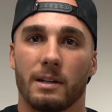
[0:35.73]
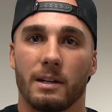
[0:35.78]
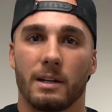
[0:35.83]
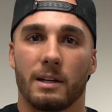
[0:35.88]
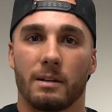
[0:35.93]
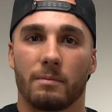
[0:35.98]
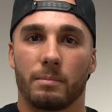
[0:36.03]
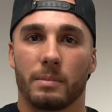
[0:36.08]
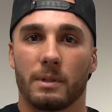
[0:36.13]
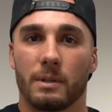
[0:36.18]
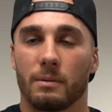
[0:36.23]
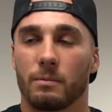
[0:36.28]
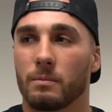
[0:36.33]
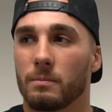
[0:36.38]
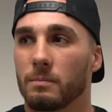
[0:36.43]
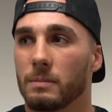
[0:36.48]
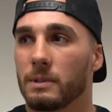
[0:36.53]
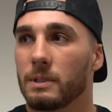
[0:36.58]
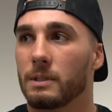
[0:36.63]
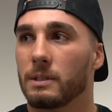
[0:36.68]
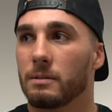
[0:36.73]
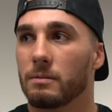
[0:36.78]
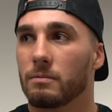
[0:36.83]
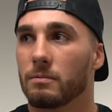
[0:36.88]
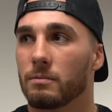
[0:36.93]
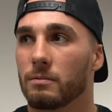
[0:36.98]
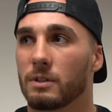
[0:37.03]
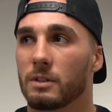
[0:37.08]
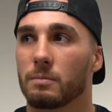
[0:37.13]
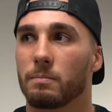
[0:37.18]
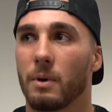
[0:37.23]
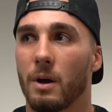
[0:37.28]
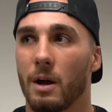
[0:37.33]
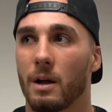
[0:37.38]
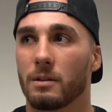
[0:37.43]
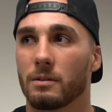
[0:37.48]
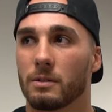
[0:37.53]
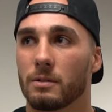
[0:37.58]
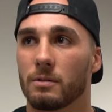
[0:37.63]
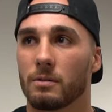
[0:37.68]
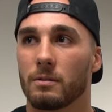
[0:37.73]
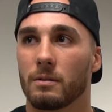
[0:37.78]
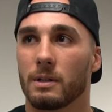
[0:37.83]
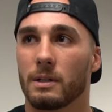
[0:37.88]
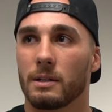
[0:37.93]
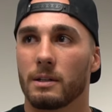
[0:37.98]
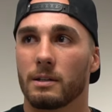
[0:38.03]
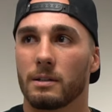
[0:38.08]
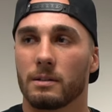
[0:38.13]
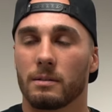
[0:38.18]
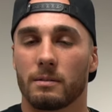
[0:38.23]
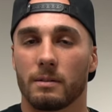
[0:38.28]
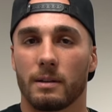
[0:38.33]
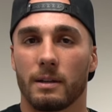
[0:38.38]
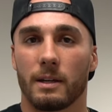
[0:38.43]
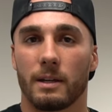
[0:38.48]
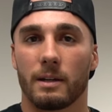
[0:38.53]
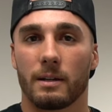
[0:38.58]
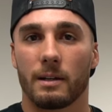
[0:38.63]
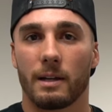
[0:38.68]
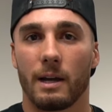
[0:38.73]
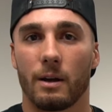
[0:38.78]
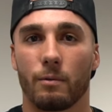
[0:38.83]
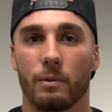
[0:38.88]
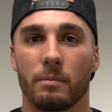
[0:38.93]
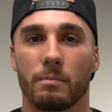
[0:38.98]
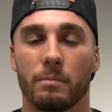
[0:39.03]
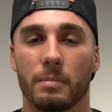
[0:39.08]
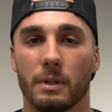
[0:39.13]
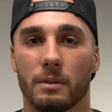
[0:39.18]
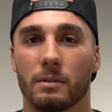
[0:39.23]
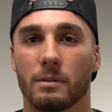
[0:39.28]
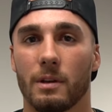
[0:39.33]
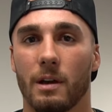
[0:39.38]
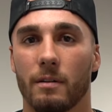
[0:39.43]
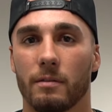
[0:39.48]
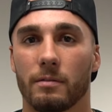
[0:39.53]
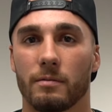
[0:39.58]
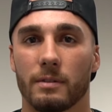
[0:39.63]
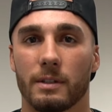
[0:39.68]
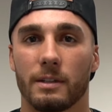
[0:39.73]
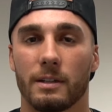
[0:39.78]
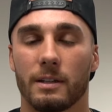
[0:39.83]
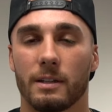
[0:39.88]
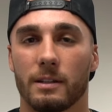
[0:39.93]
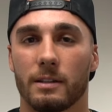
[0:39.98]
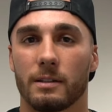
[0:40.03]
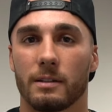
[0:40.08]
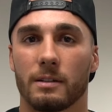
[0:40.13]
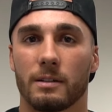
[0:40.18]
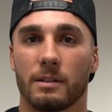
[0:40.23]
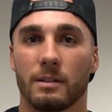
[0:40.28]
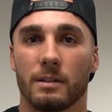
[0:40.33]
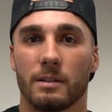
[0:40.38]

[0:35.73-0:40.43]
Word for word: and, it, and he responds to it, and now we built off of it, and